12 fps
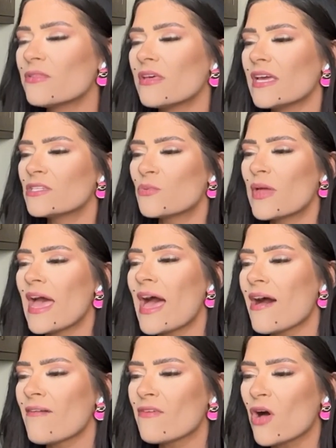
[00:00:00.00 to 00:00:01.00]
things we
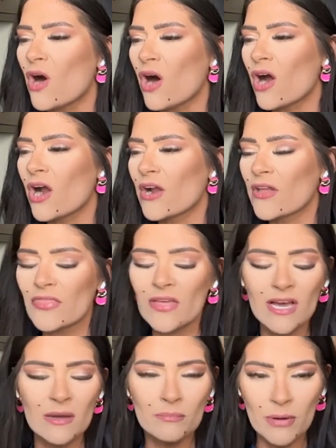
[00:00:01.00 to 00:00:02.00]
have are
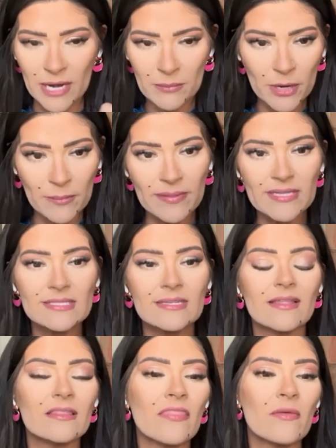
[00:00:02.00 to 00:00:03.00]
the brand purpose
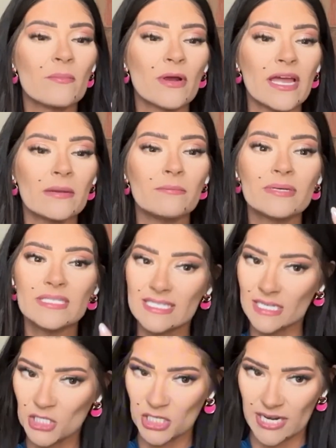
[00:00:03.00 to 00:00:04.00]
and then the brand
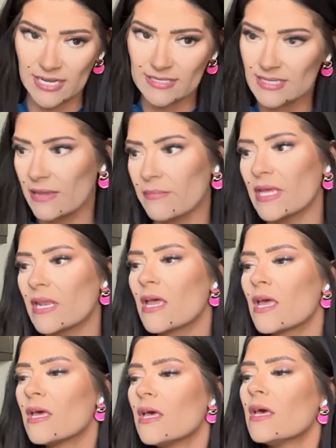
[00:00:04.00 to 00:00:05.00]
positioning statement.
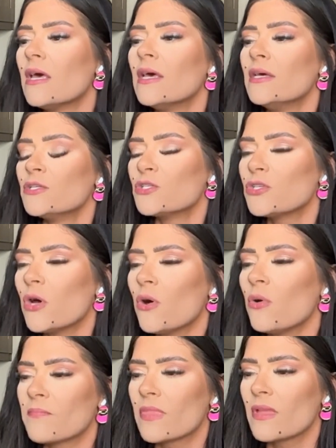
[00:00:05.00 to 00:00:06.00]

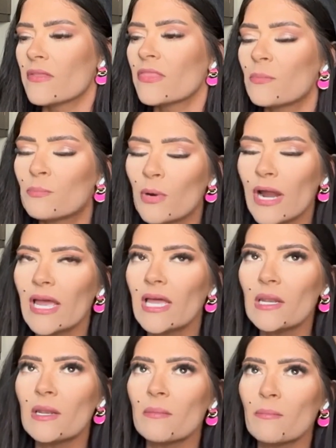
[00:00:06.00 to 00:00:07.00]
So the
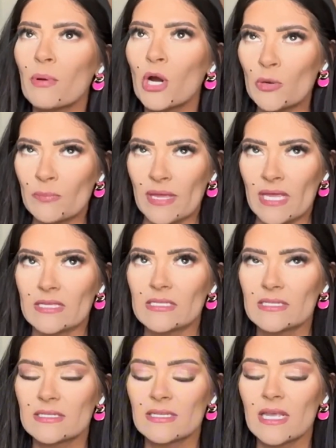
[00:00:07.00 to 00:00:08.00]
brand
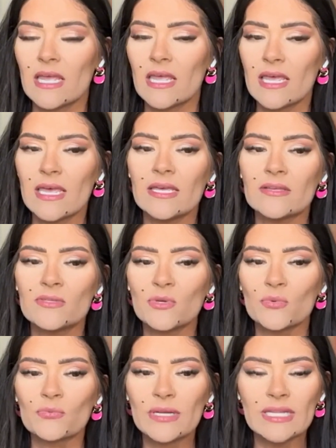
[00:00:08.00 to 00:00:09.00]
purpose is
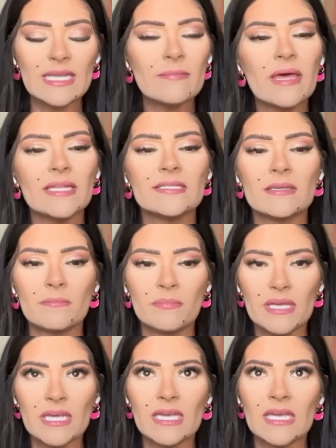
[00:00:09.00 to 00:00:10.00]
really meant to
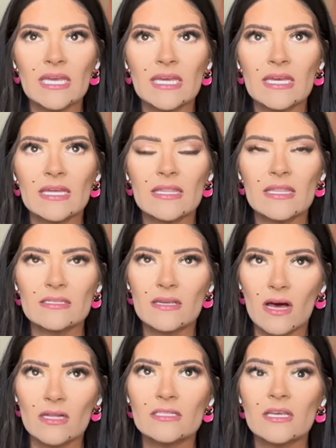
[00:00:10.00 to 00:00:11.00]
be this
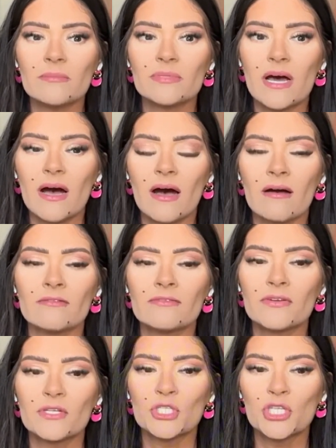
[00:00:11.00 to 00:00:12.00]
concept of
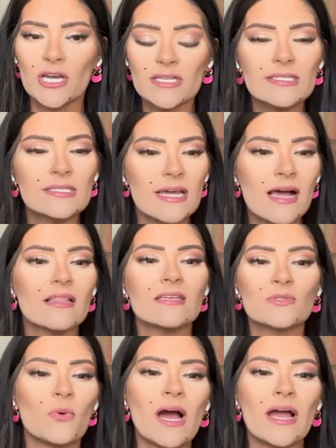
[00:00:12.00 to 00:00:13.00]
just tell
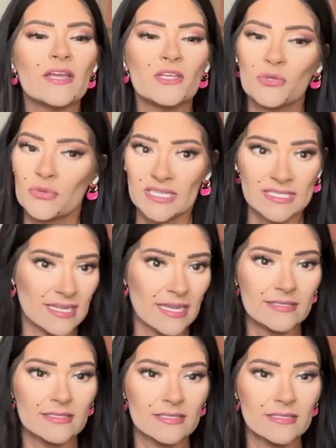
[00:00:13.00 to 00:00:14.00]
us why you
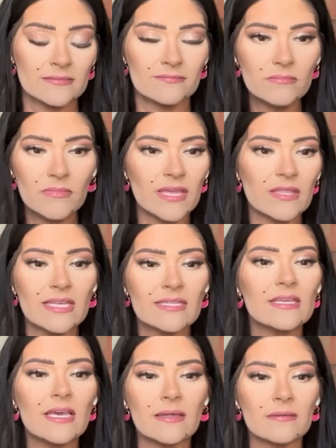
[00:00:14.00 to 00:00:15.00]
exist. Like
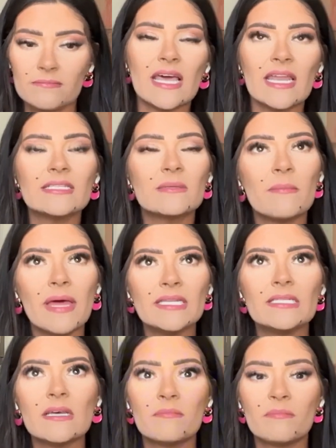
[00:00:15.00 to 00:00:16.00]
that's it. And it's
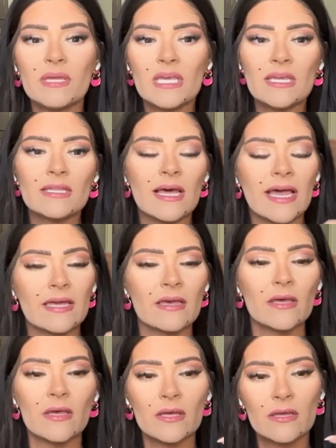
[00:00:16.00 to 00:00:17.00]
meant to be like
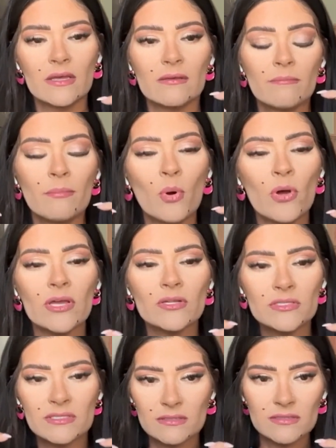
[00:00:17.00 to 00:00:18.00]

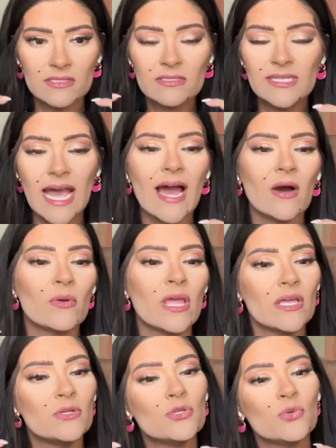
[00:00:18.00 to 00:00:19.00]
boiled down
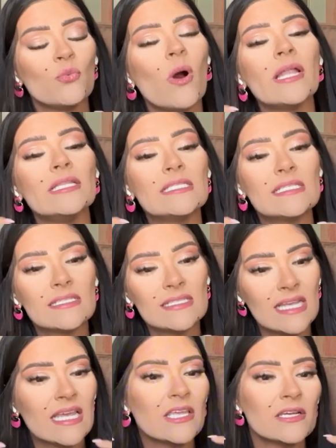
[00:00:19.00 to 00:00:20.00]
into one
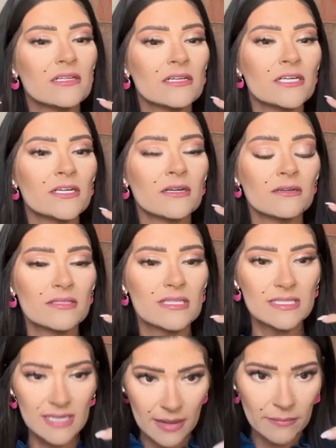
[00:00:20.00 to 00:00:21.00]
singular
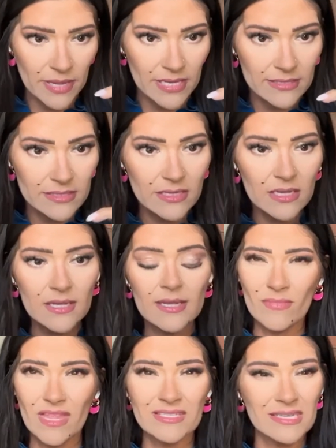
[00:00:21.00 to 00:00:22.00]
statement.
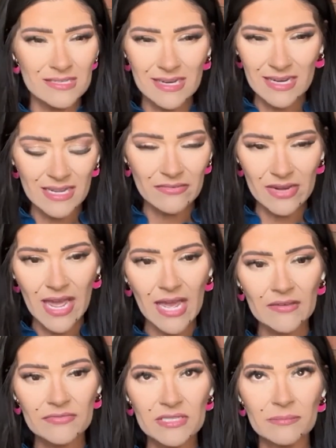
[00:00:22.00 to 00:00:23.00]
It doesn't even
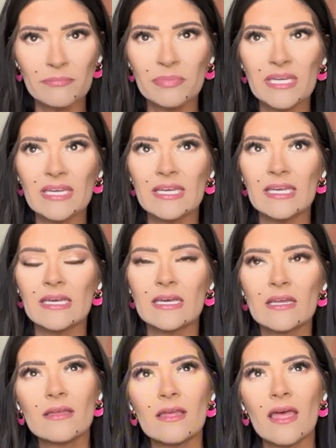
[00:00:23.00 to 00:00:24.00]
have to be
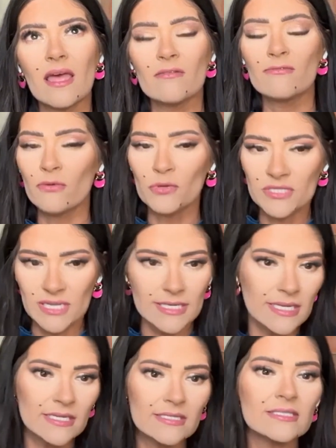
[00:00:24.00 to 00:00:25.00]
a full
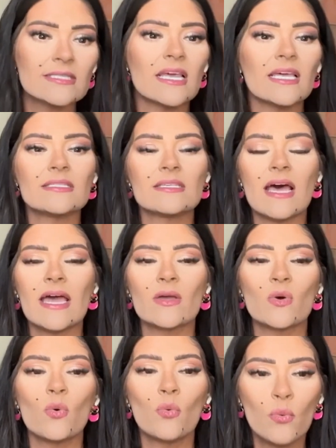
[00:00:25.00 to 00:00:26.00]
sentence. It's
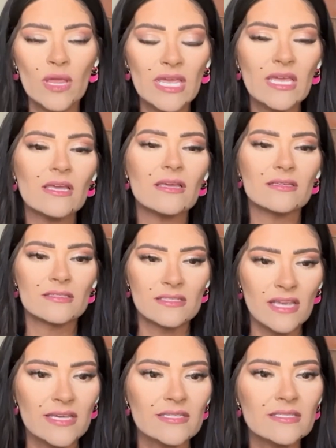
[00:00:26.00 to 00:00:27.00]
like we
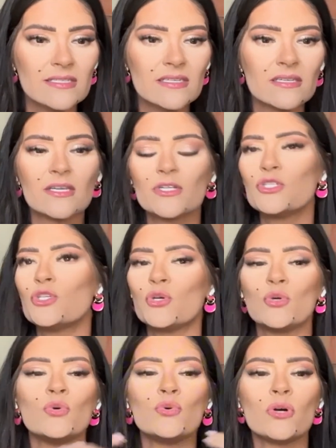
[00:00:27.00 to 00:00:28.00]
exist
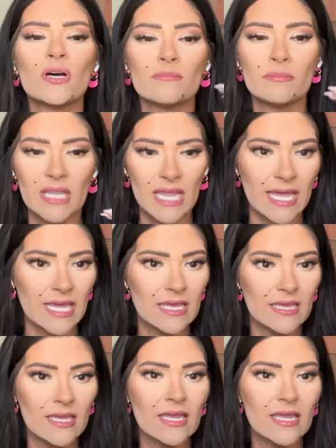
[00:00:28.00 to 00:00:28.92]
to blank.